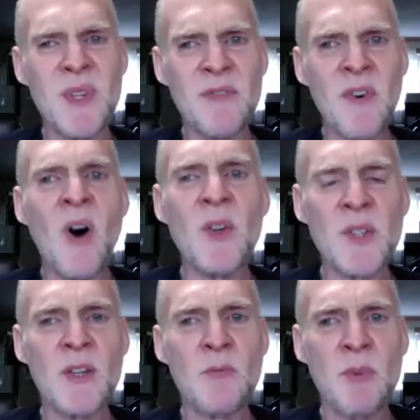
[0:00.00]
fault
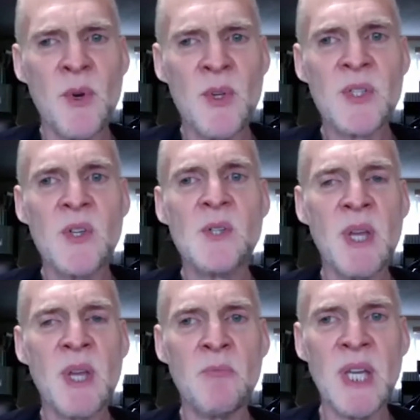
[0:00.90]
of the person who's
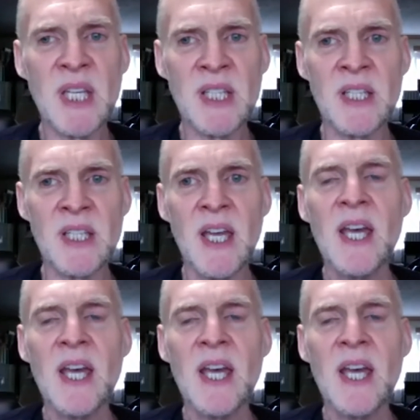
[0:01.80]
being beaten.